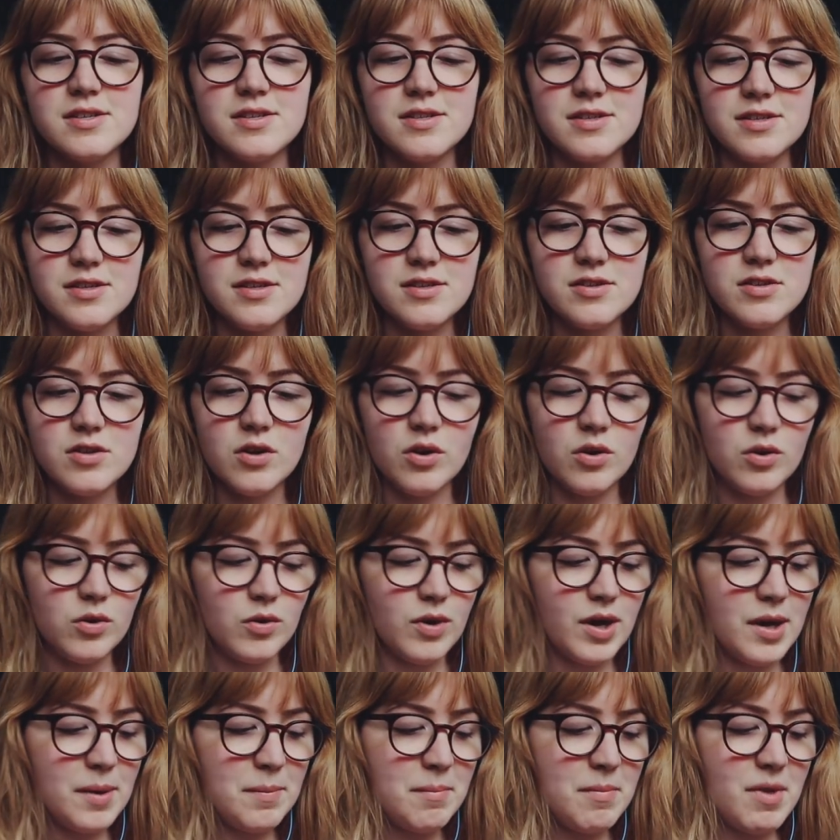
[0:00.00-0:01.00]
So
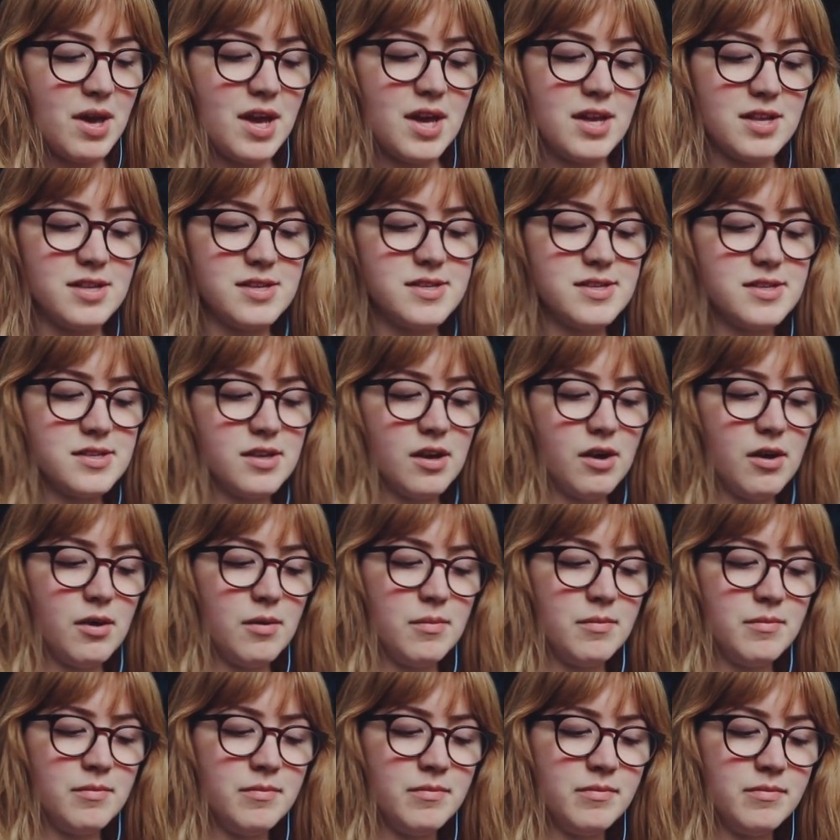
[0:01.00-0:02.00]
I made
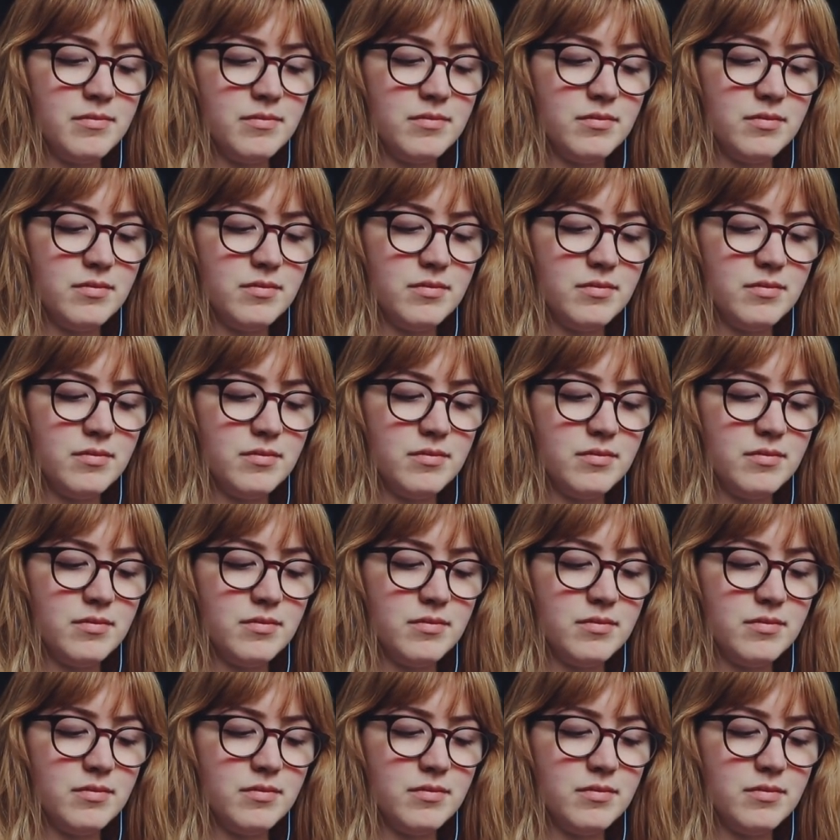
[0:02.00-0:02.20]
some.